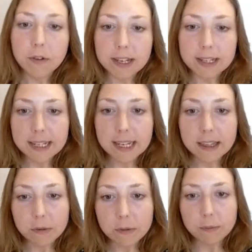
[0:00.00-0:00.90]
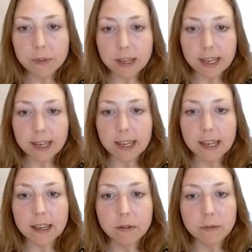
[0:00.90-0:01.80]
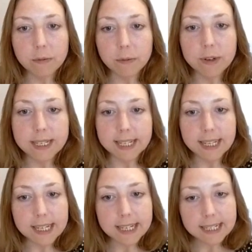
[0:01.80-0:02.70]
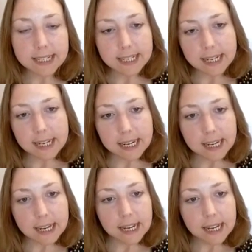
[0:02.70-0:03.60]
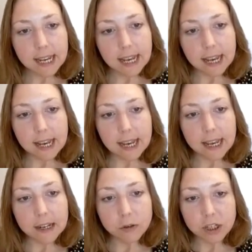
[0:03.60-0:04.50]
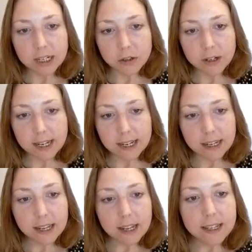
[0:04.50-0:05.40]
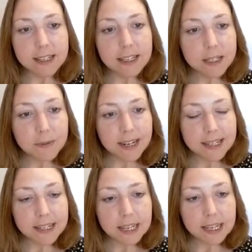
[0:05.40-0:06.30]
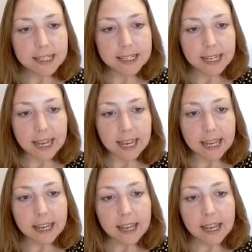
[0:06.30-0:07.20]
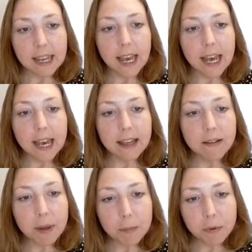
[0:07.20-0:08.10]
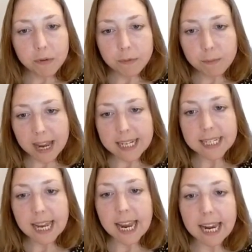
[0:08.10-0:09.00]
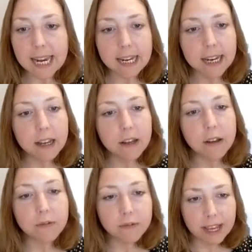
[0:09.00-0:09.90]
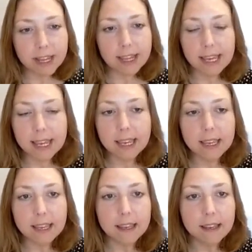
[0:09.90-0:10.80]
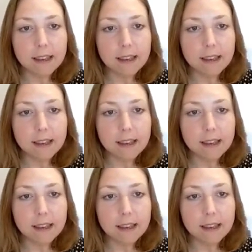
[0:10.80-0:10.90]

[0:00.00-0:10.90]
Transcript: firstly, the resilient trajectory. So this one, as you can see, people maintain a fairly